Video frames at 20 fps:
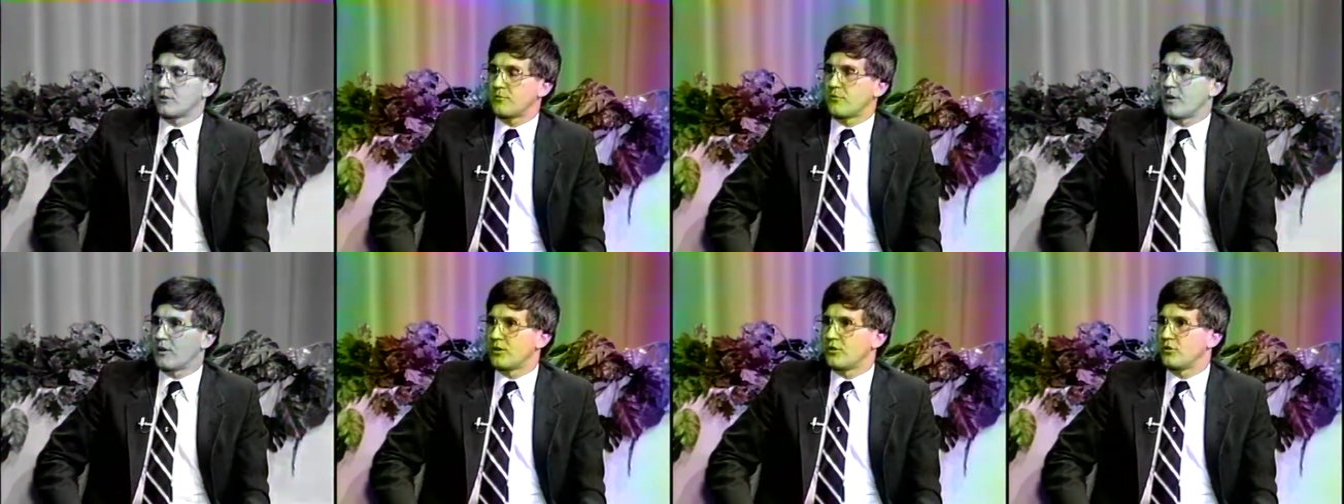
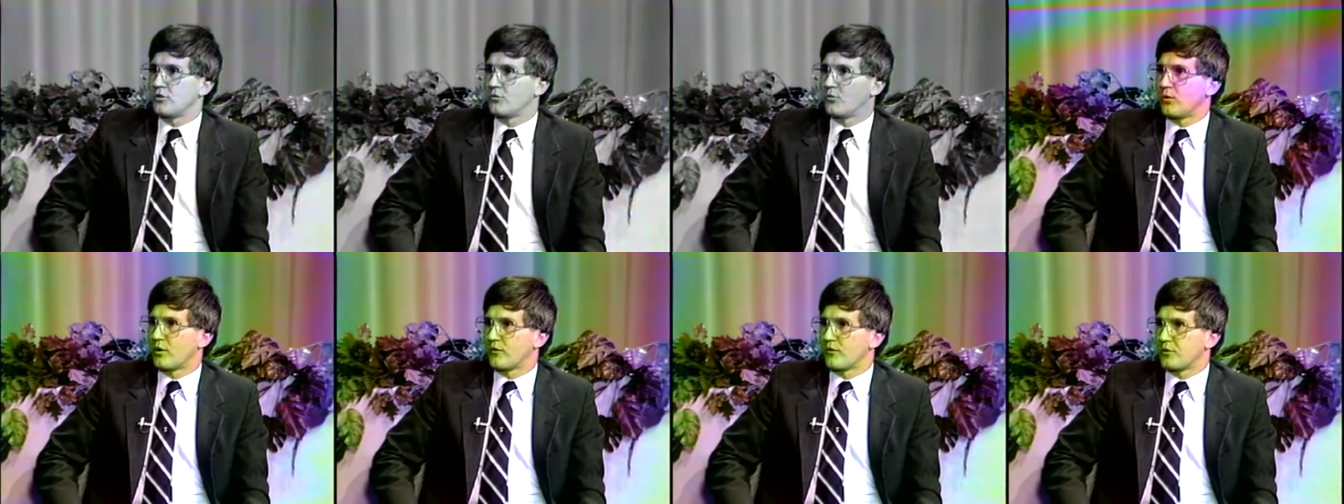make you
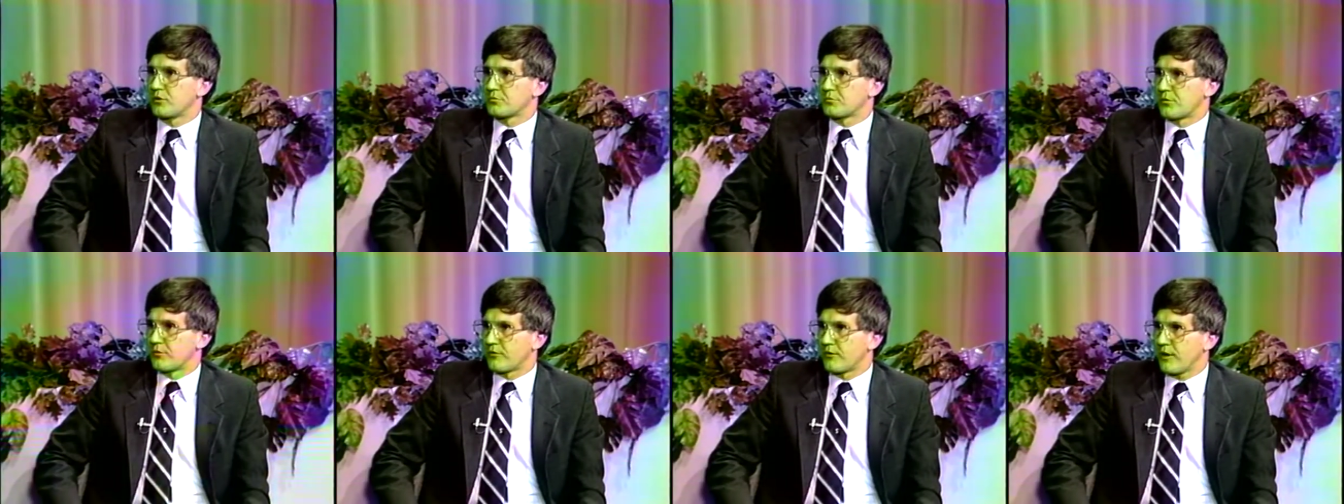one of those
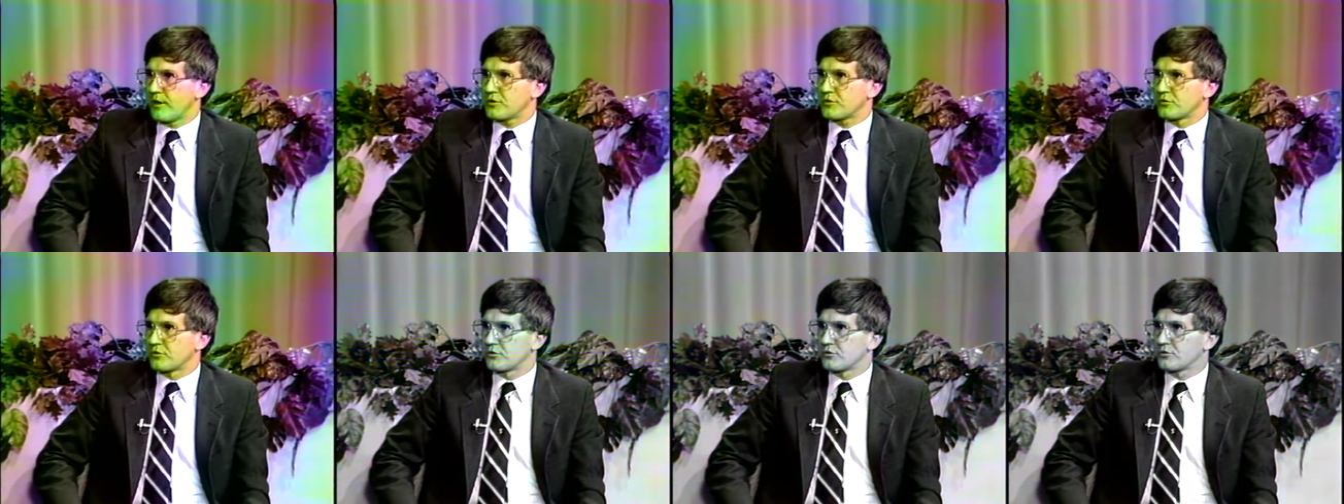
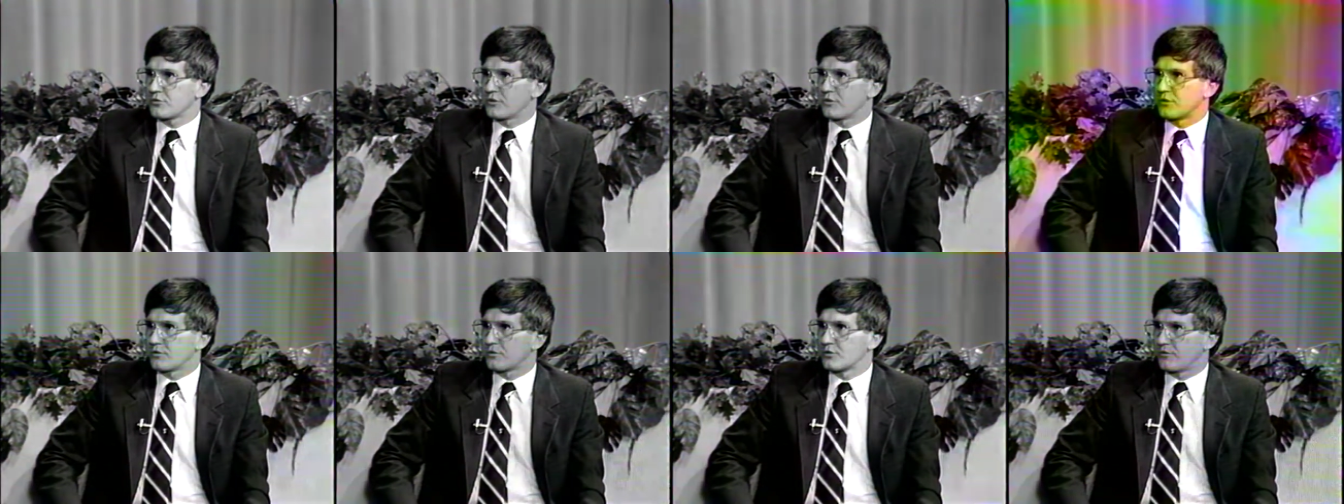professionals
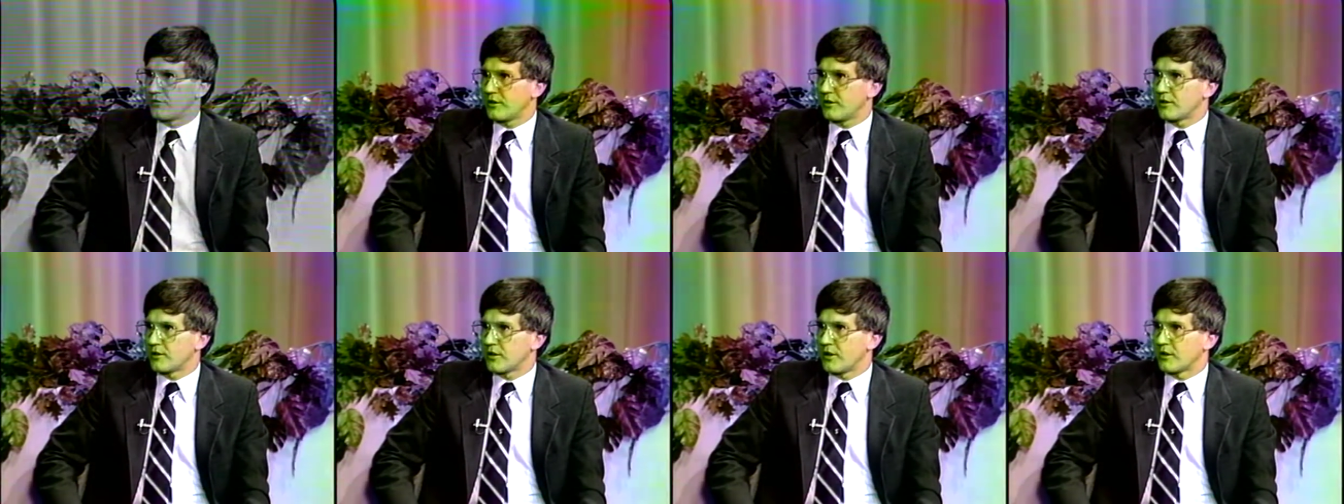in the
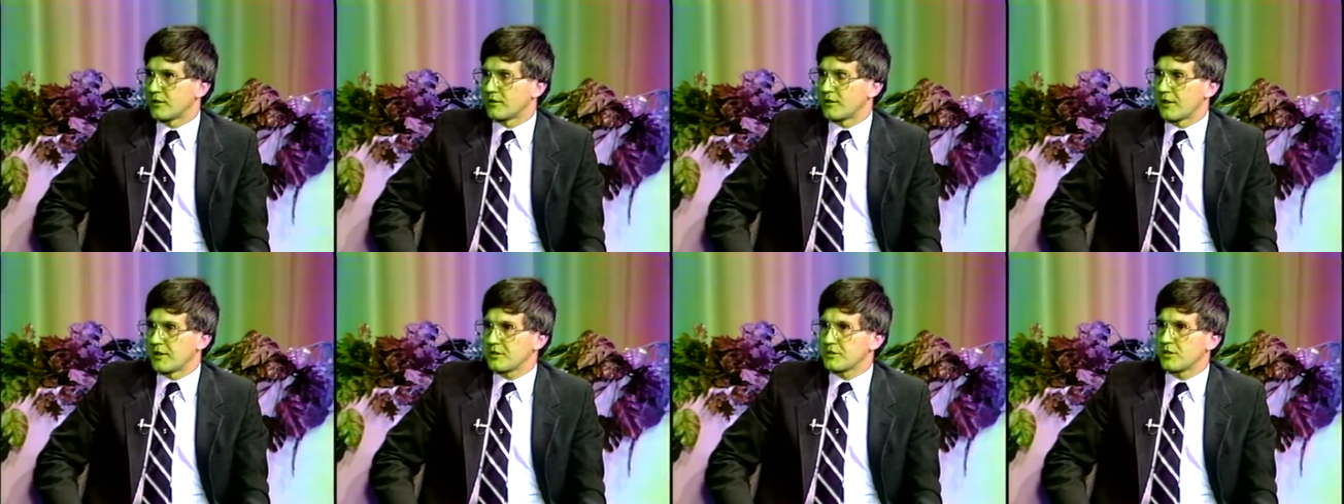civilian
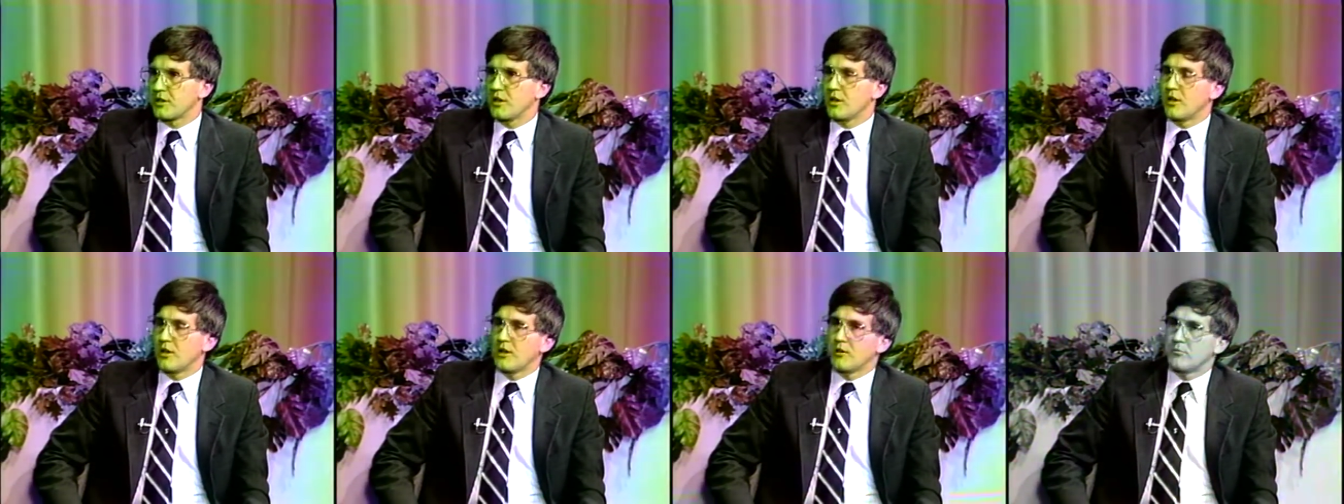context,
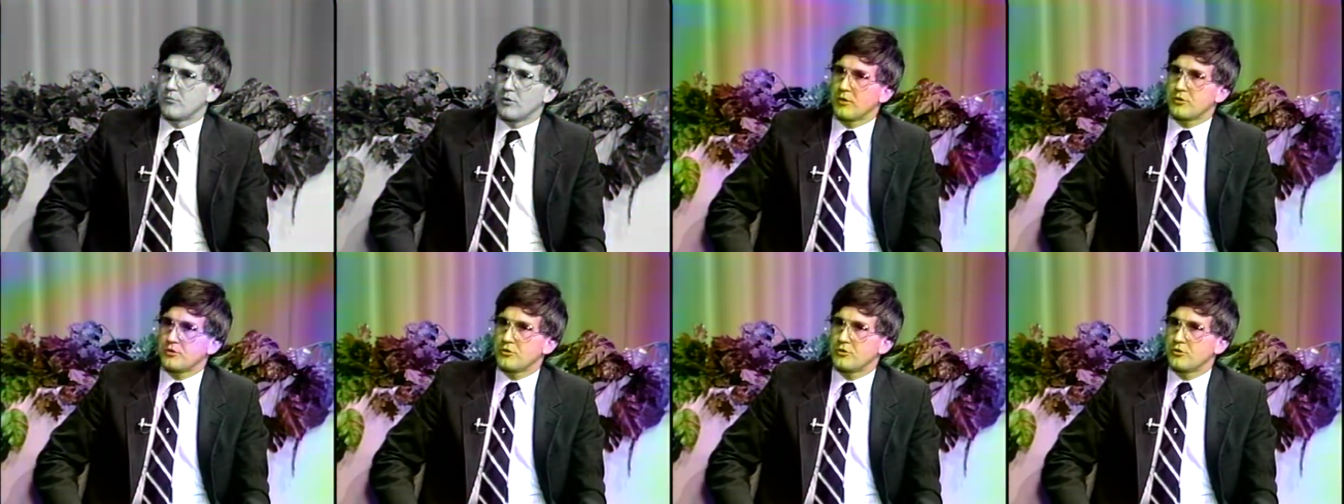
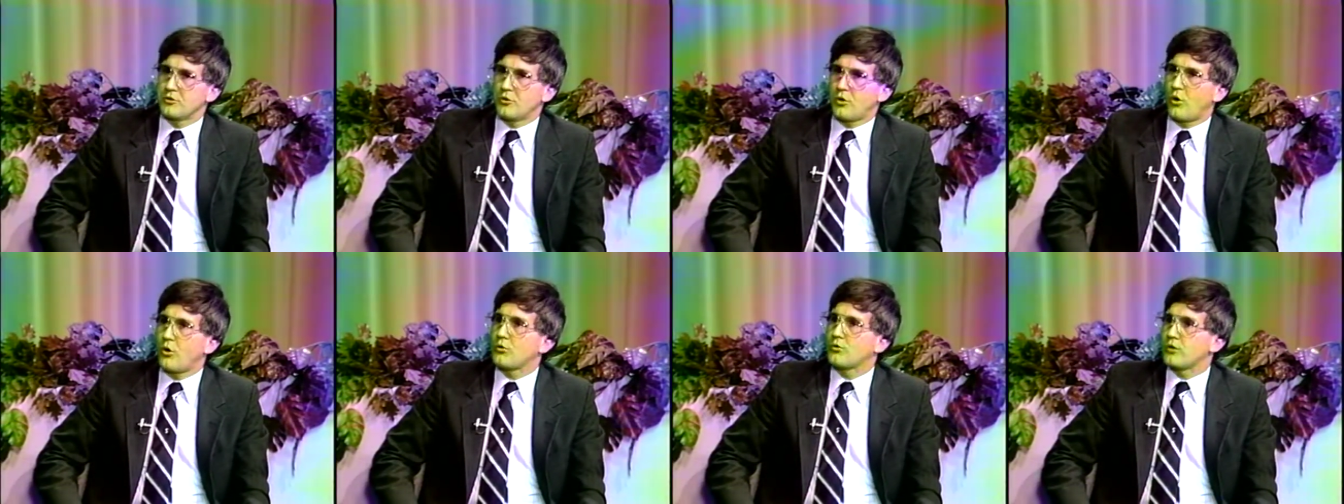but to
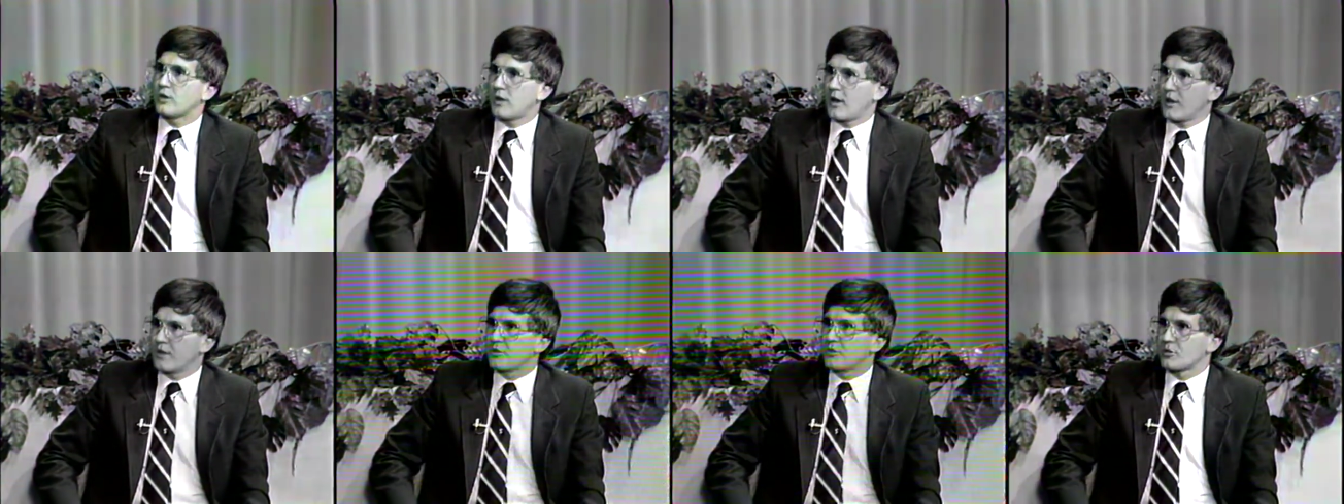hold the
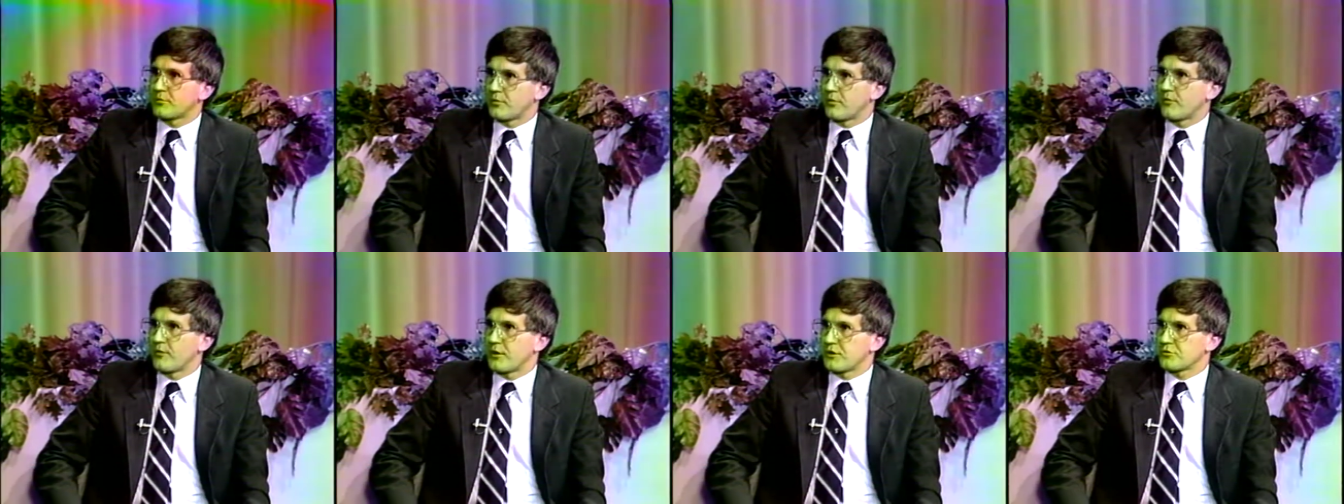line until the
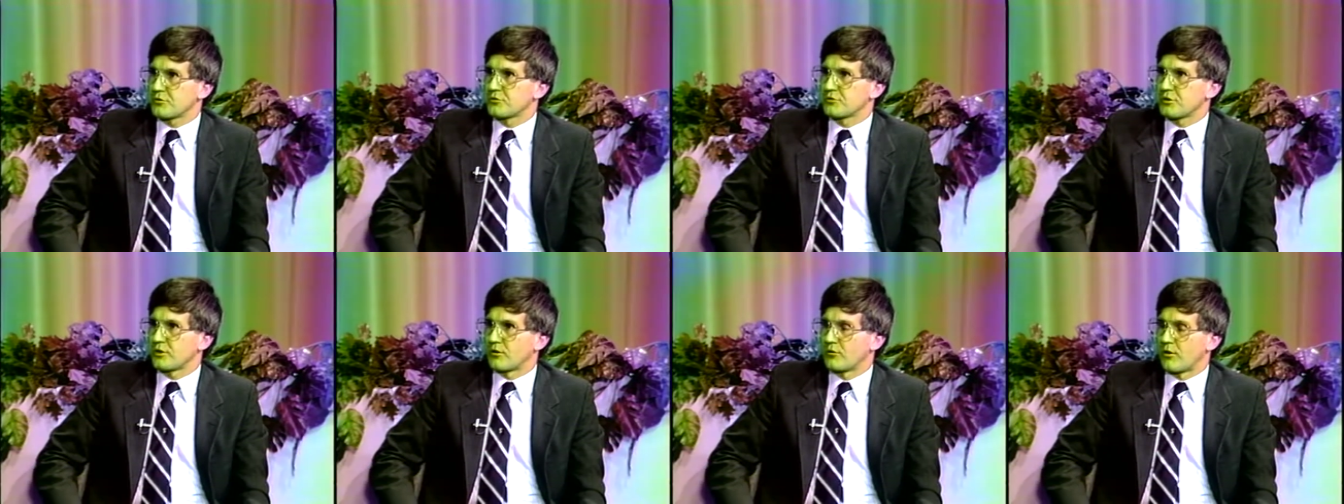
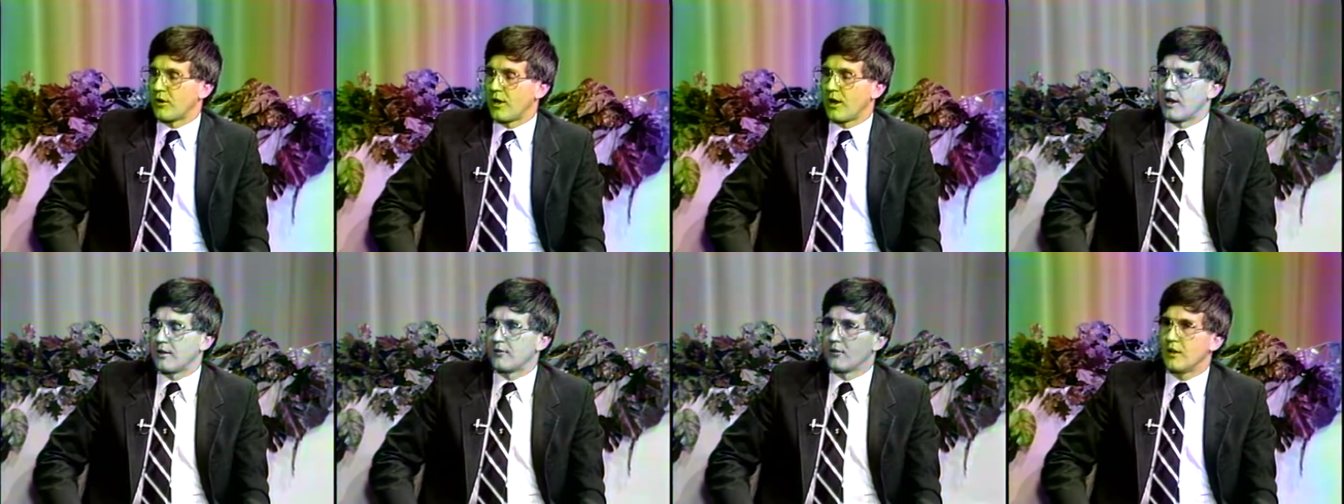professionals can
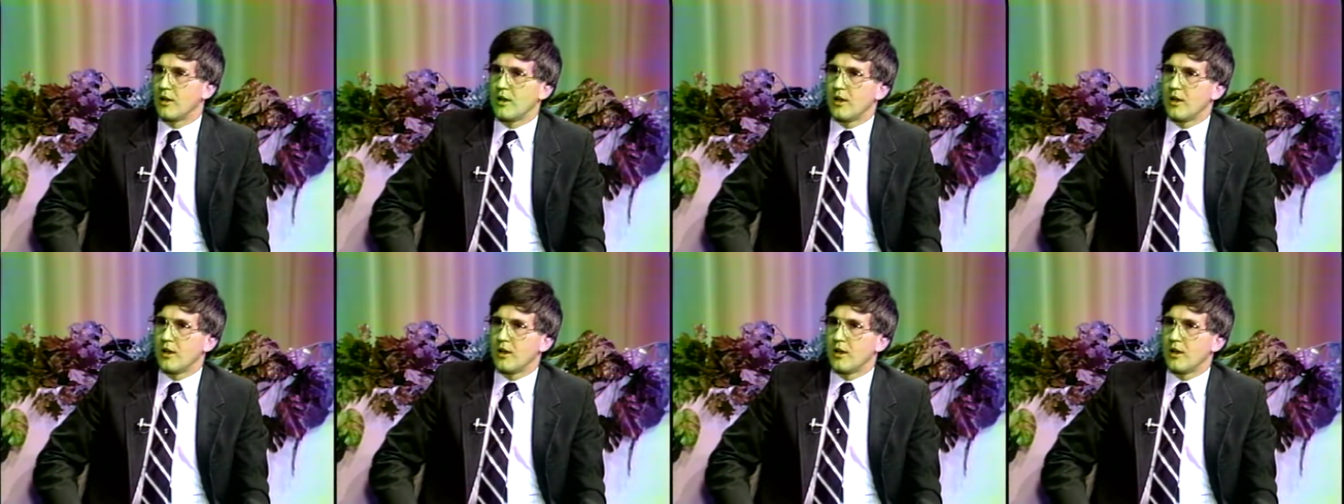arrive.